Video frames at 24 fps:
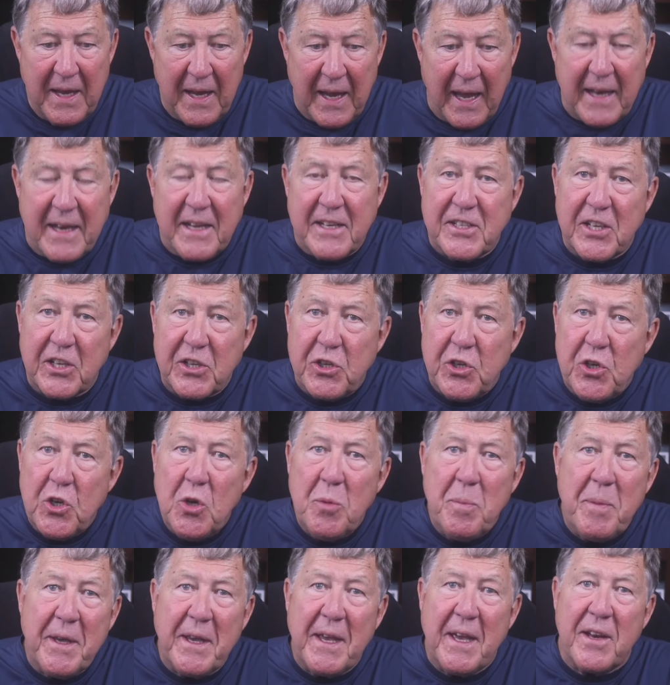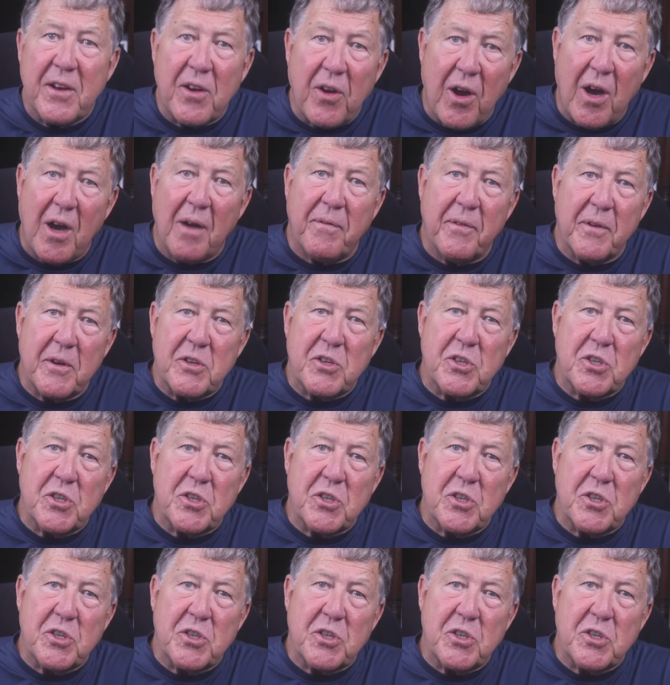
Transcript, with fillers: And he says, You begin to offer